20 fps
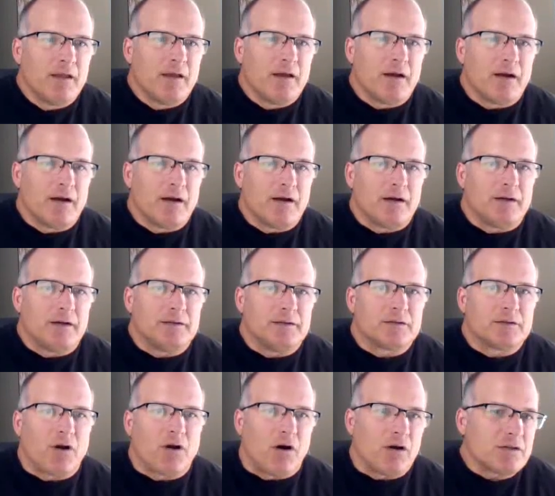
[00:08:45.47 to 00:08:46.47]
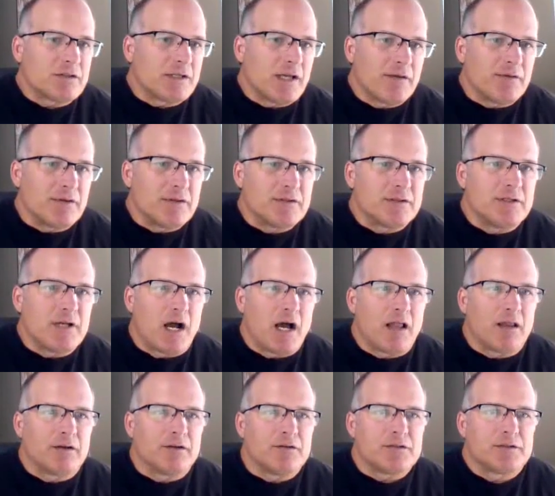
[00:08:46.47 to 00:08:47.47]
Uh, cost savings
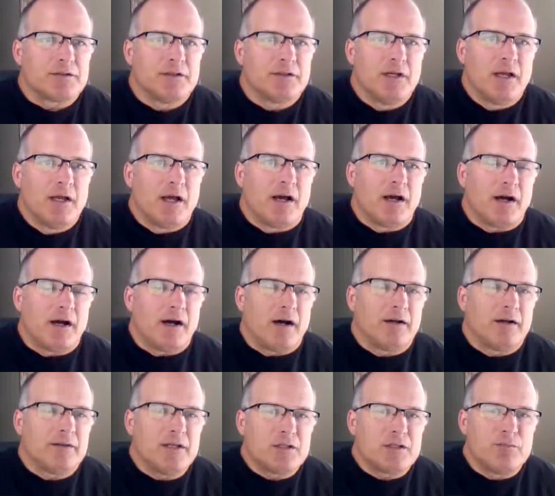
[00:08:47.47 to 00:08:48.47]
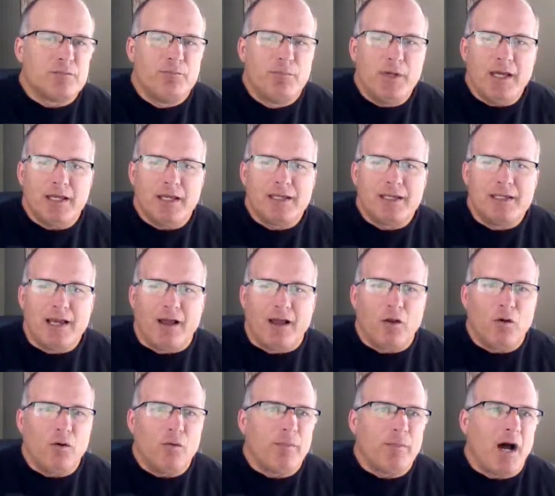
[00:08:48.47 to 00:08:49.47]
dollars. Uh, this big
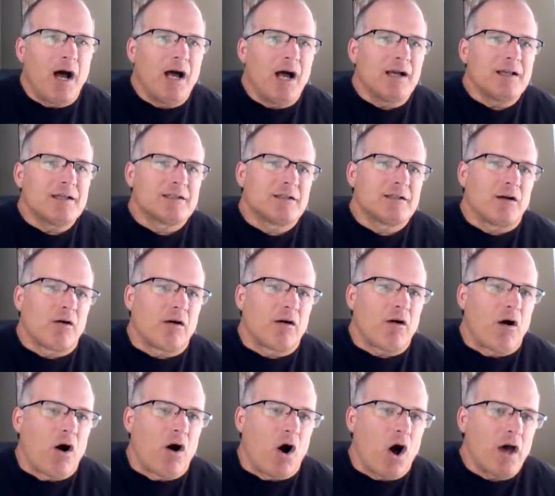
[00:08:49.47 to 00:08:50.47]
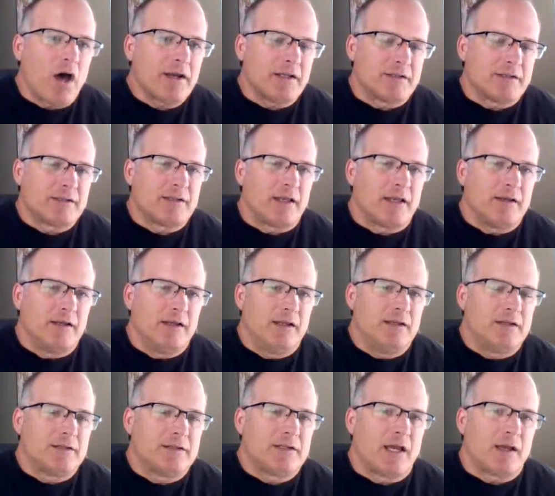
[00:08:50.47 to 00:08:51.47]
yellow box are audits that
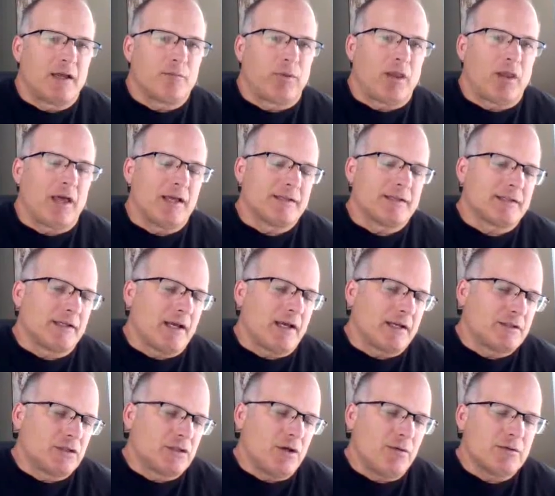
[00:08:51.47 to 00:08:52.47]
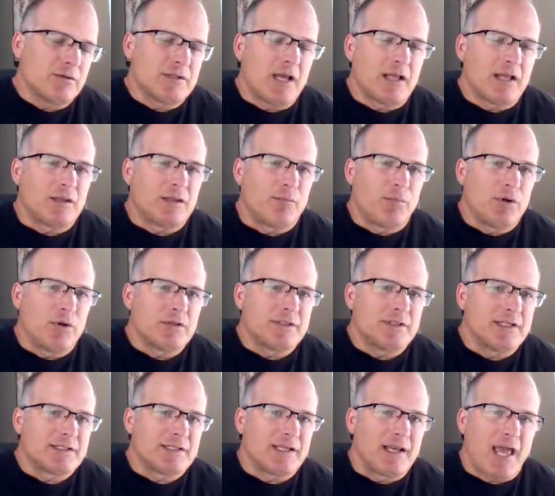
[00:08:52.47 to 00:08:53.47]
need to take place. I chose not to put
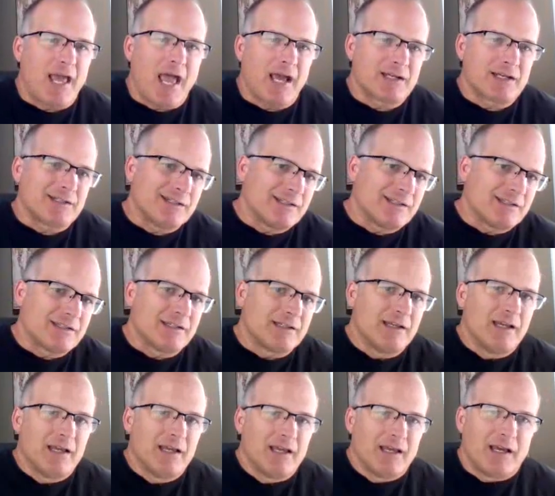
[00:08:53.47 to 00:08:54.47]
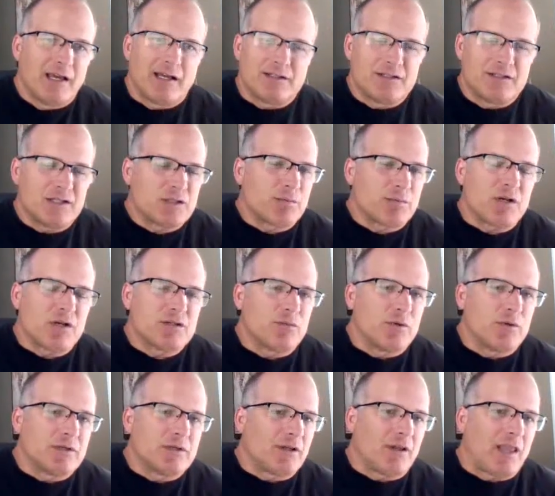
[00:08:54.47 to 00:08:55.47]
this in actions uh, just because it
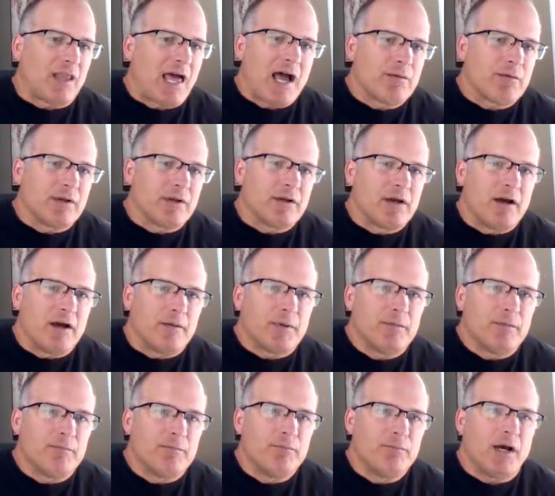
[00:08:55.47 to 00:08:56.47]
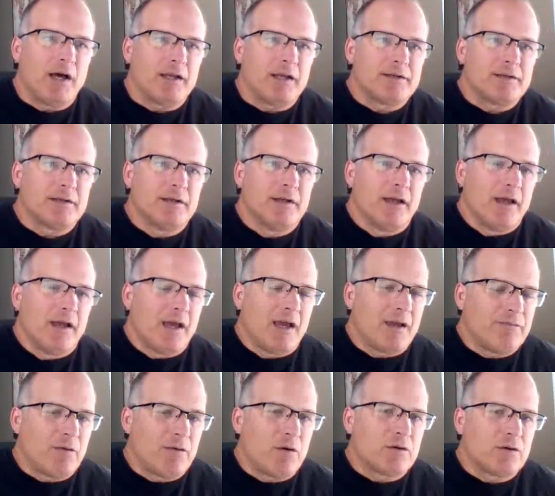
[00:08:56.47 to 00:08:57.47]
would cloud it up. But
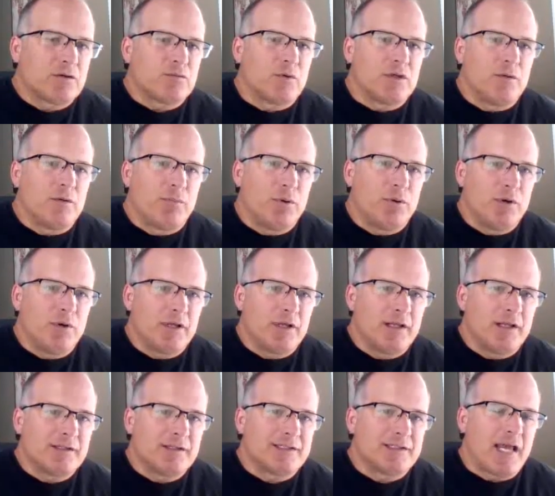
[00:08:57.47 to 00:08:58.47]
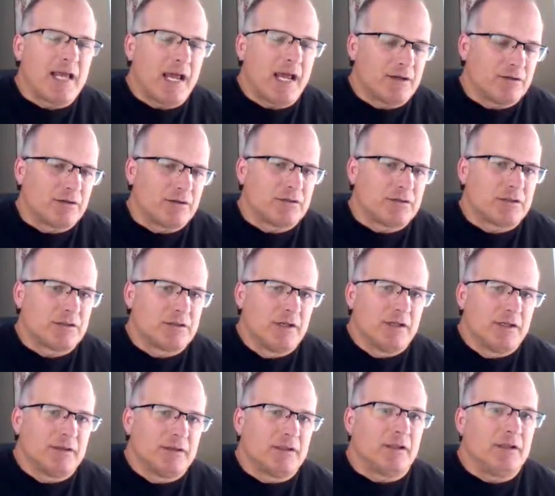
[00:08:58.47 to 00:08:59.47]
hey, folks, when you put in standards,
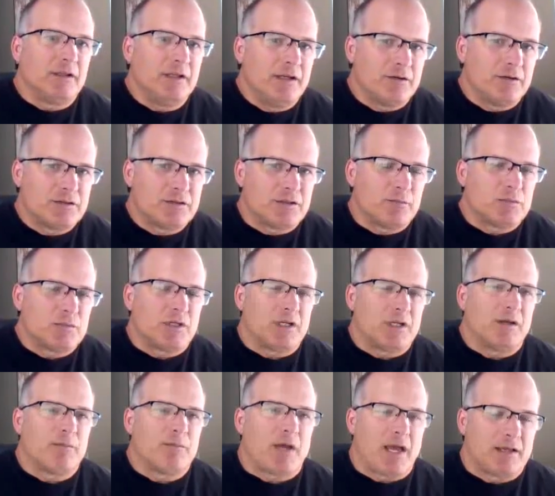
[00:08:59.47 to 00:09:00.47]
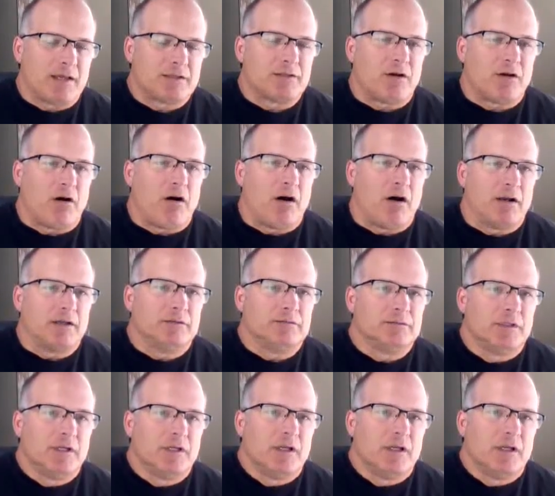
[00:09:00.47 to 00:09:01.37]
the leadership team has to audit.